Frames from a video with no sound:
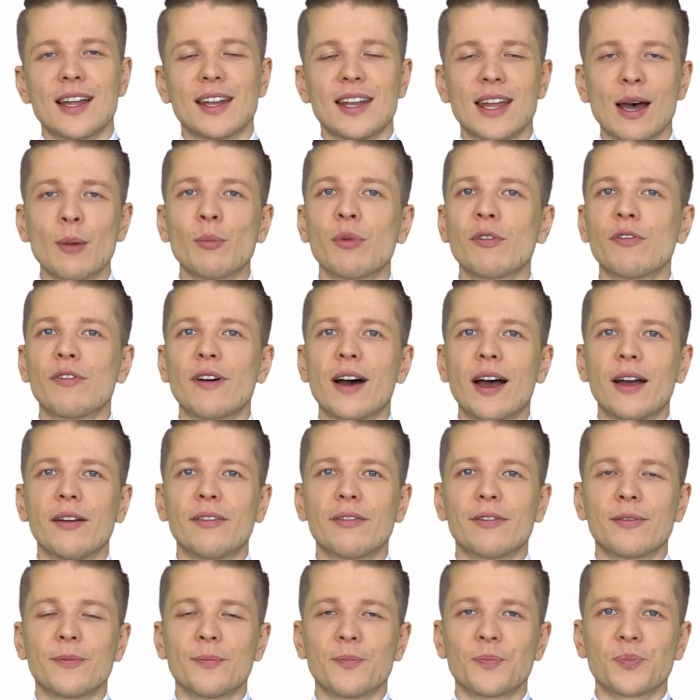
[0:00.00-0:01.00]
Number 5.
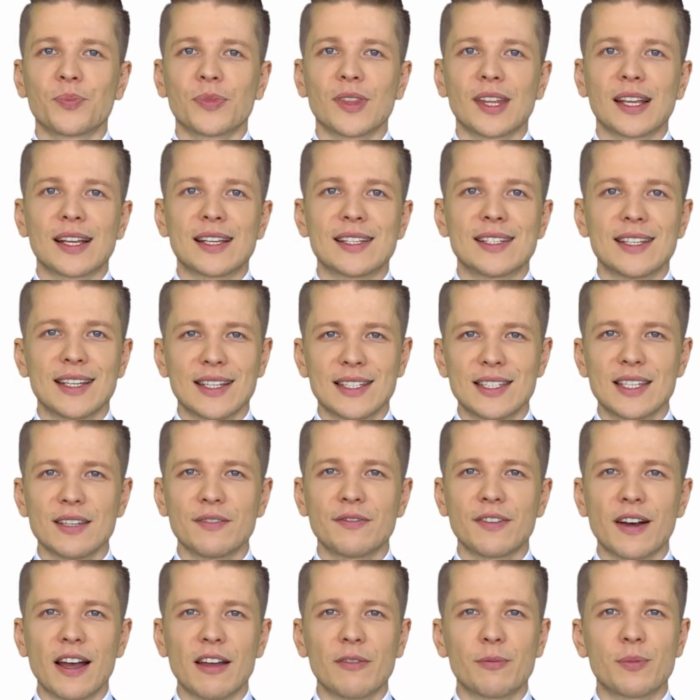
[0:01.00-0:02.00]

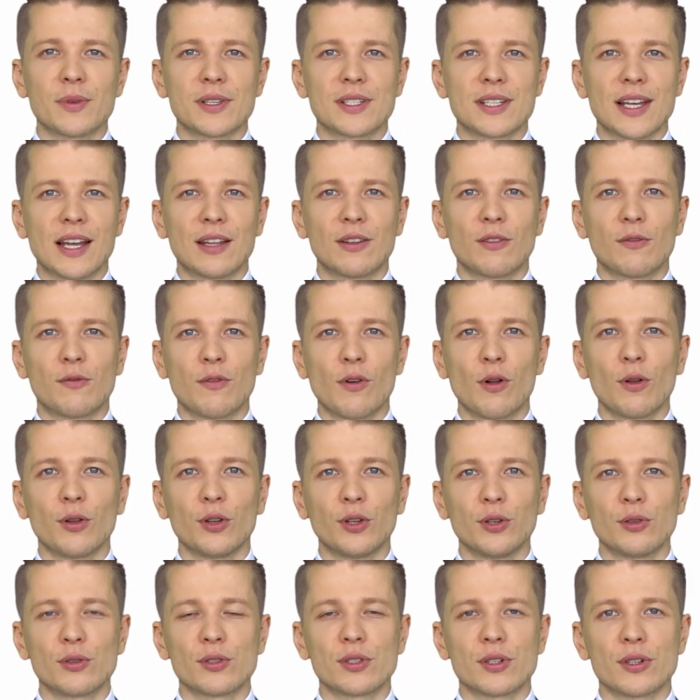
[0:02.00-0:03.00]
65% of all
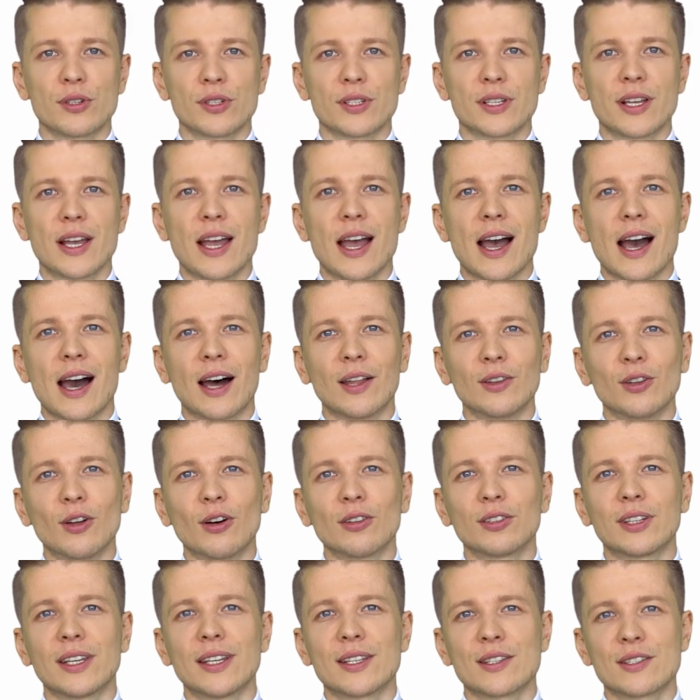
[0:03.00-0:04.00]
users are
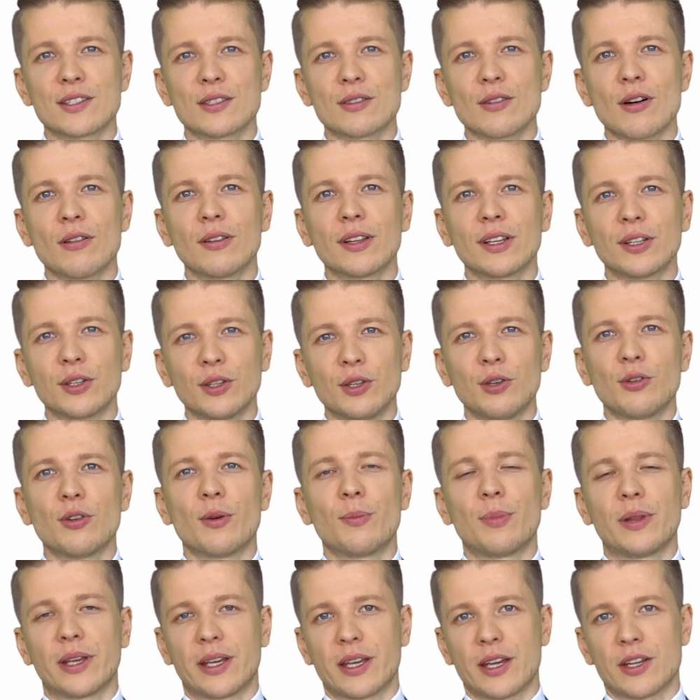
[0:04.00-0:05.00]
not installing new
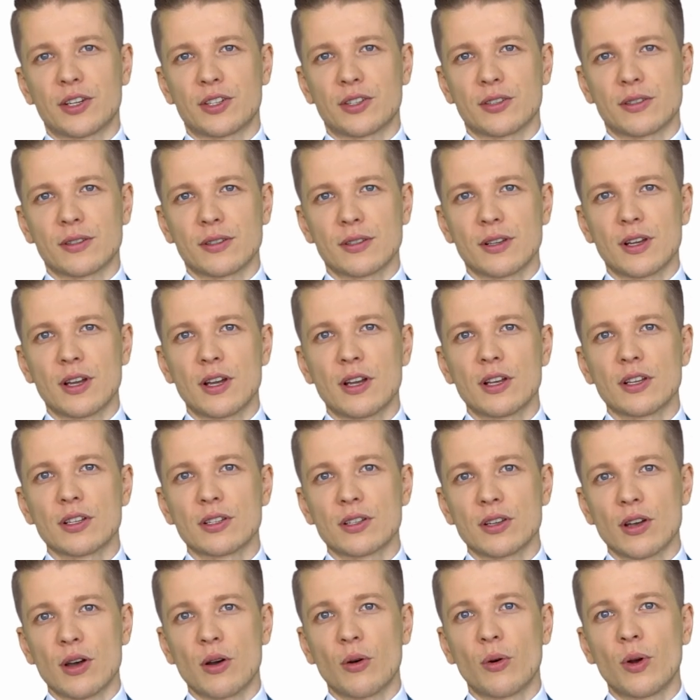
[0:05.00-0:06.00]
applications.
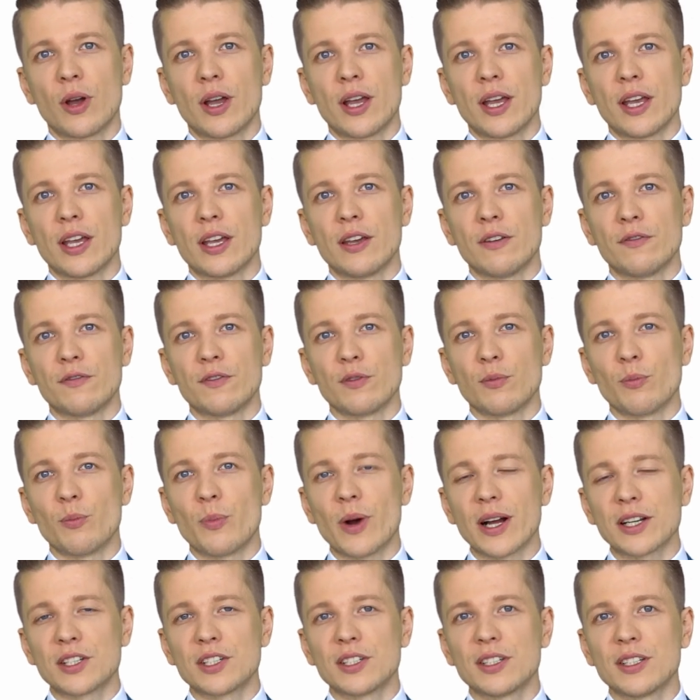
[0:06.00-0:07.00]
So, if you
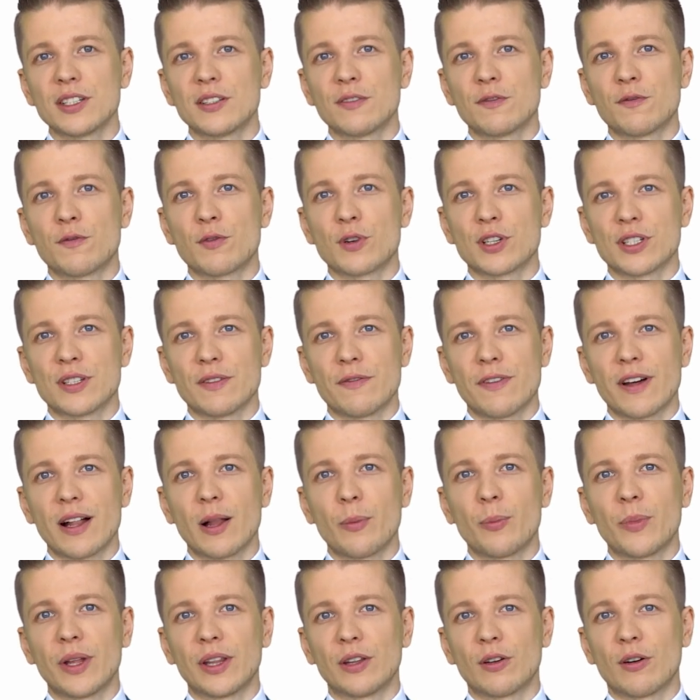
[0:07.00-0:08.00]
budgeted for
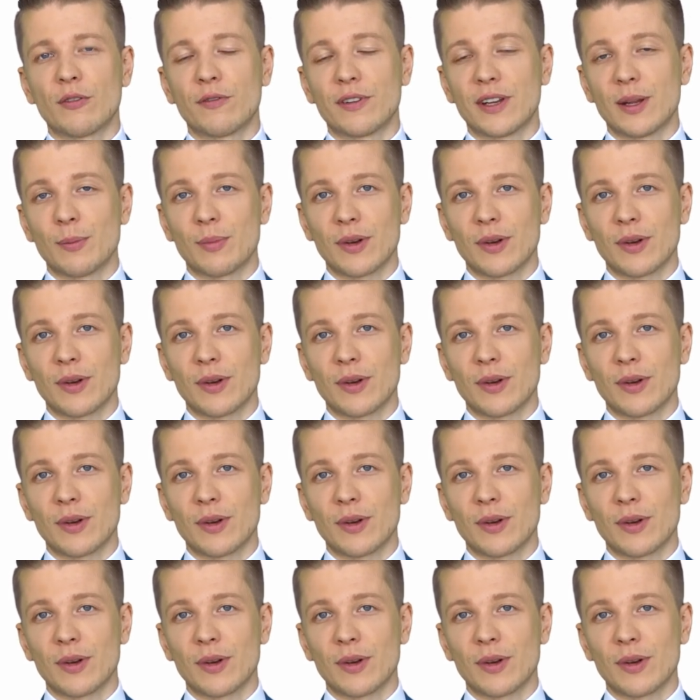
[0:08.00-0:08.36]
development of an